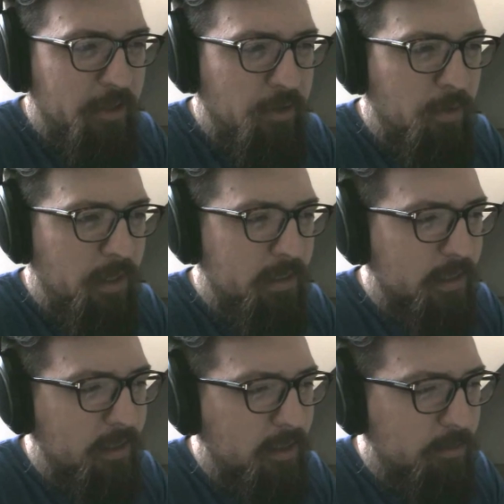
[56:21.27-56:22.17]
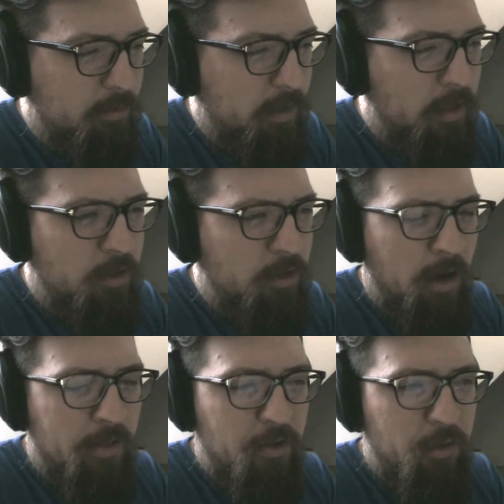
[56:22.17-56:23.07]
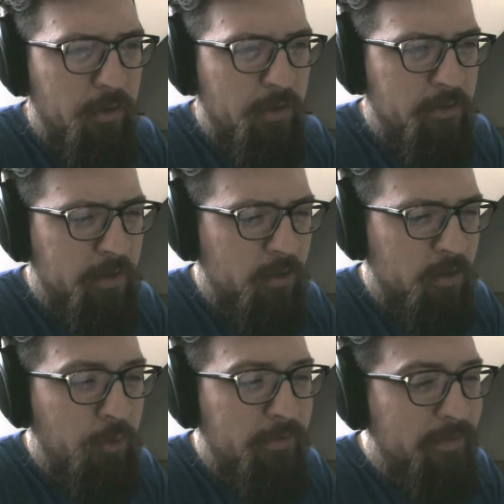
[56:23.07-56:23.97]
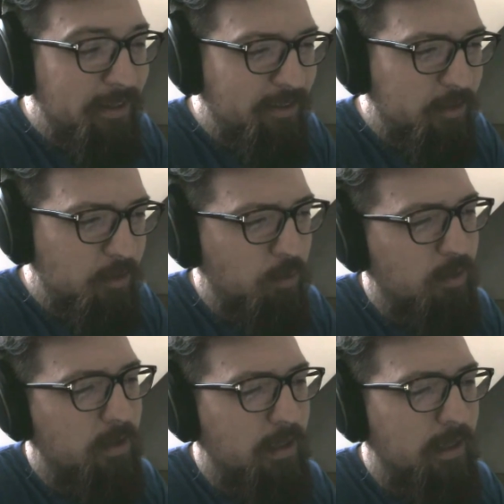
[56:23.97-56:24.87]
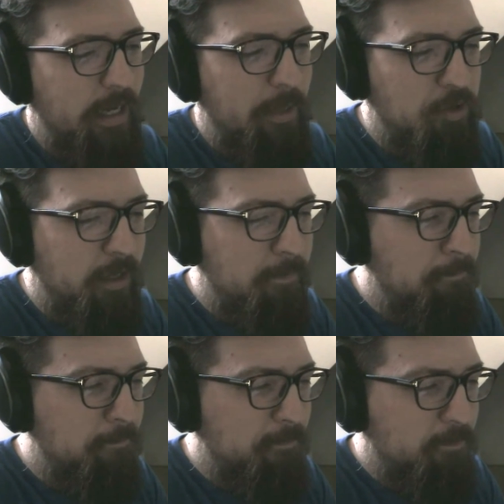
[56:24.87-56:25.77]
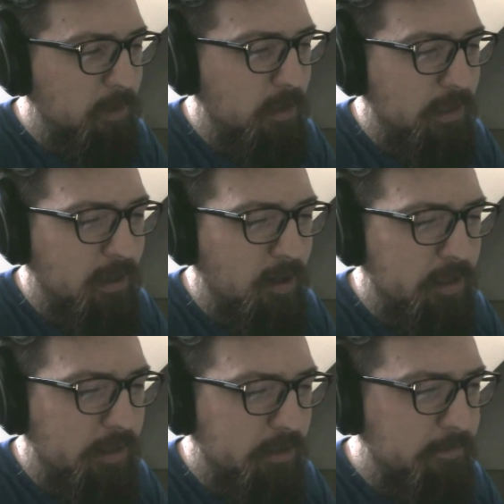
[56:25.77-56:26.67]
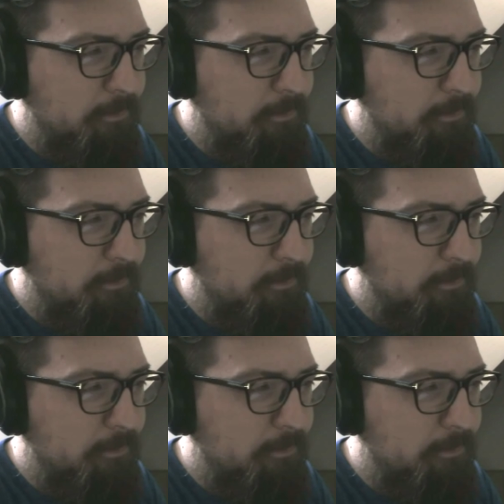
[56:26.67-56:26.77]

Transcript: you at either Louisville or Amsterdam in August.